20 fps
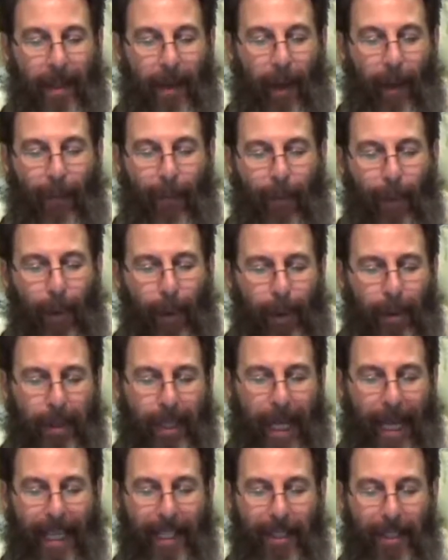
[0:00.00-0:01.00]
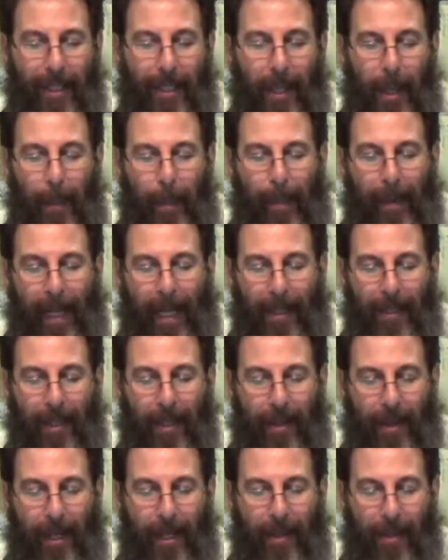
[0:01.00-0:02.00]
A fool takes no
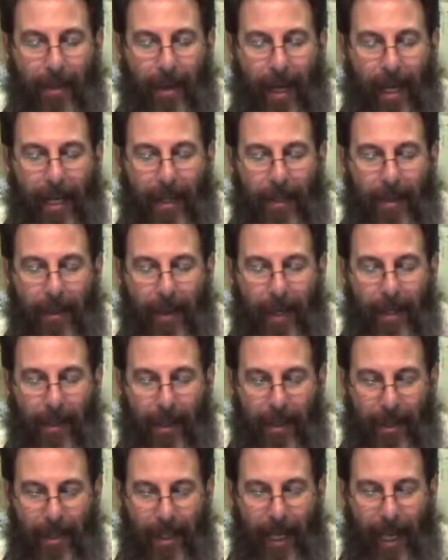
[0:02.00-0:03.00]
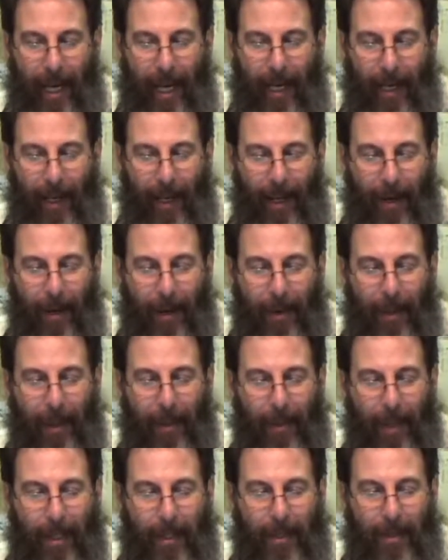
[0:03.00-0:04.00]
pleasure in trying to understand. He
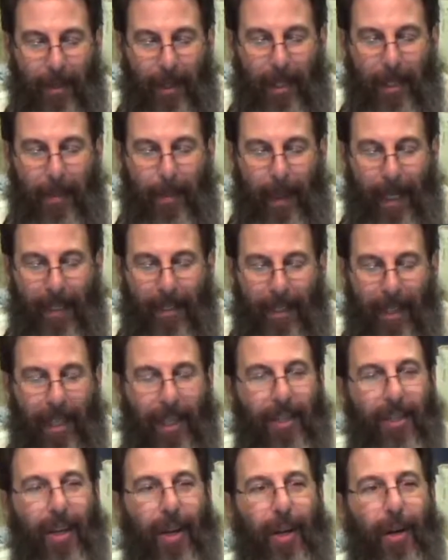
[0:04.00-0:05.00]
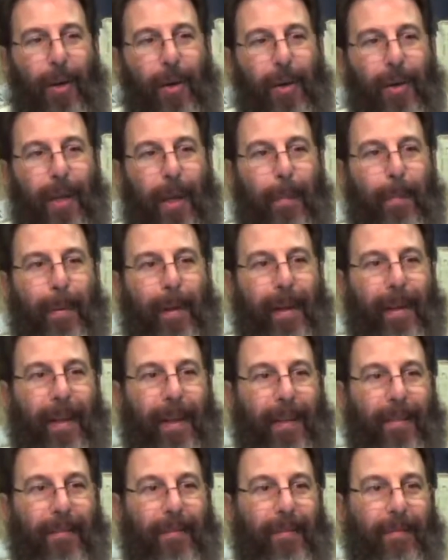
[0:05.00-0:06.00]
only wants to express his own
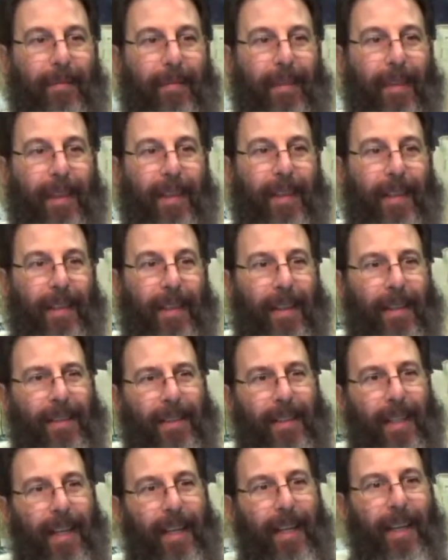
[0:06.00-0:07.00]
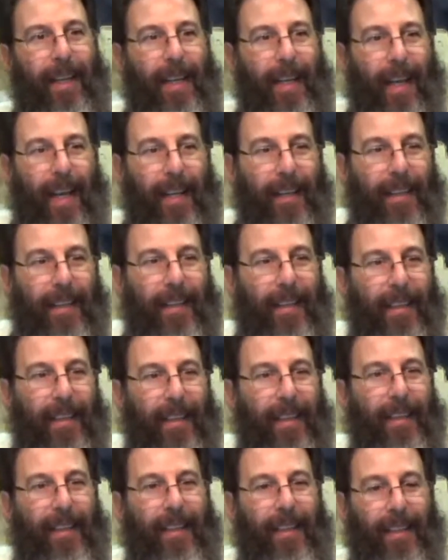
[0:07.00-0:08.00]
opinion. Let's say that again
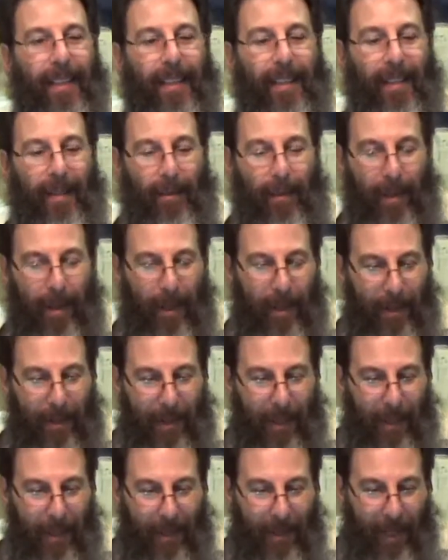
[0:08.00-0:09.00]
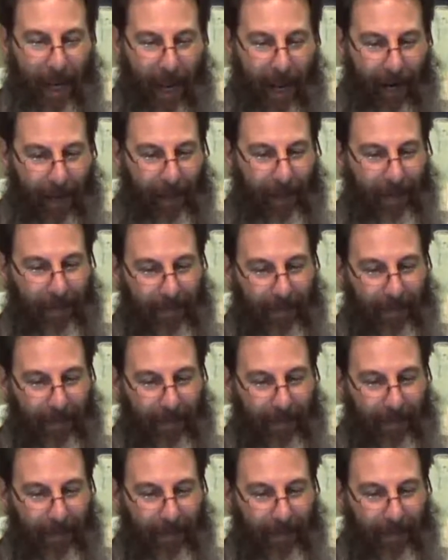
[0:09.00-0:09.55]
for those that are tired.